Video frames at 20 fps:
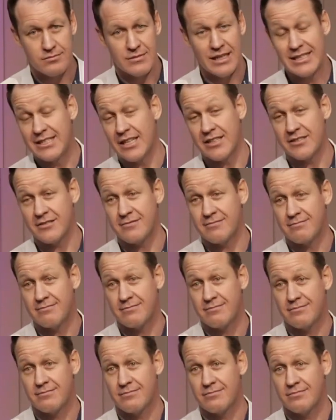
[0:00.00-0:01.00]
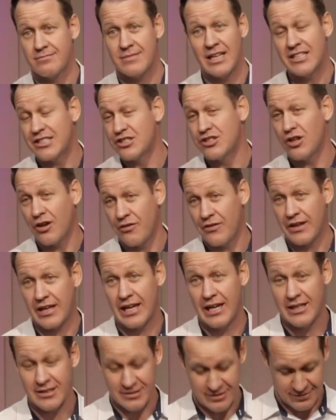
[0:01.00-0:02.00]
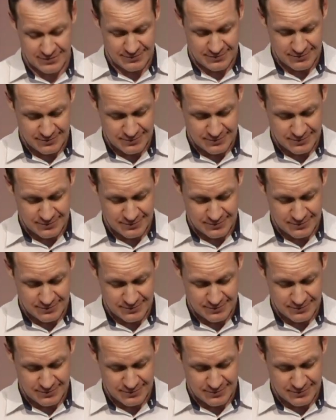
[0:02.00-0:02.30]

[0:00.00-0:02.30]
It doesn't. That is not the case.